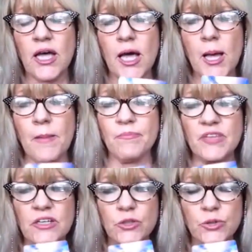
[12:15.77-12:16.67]

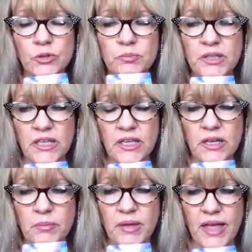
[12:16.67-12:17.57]
It could be
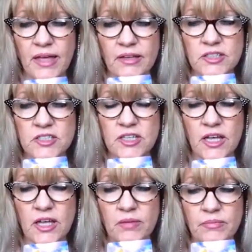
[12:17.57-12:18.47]
about
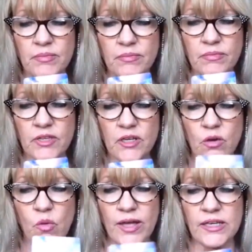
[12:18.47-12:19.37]

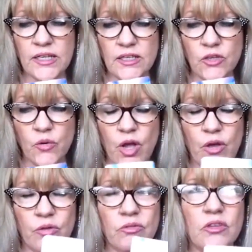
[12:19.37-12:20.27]
awakening
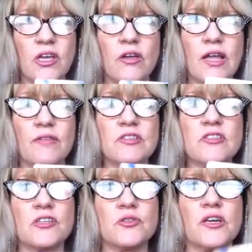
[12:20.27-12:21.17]
the own love
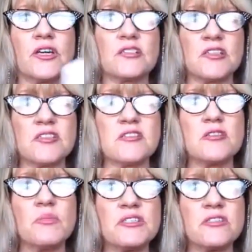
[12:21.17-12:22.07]
inside you. Okay, so this is
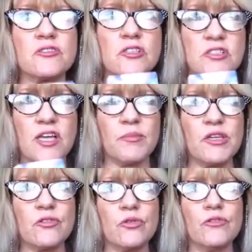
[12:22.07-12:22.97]
the message that's
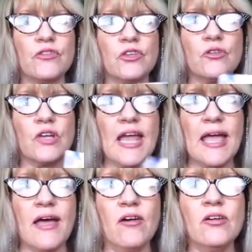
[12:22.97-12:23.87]
coming through for you
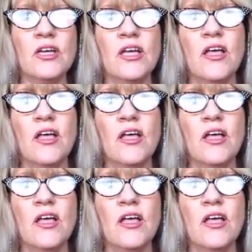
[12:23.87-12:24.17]
now,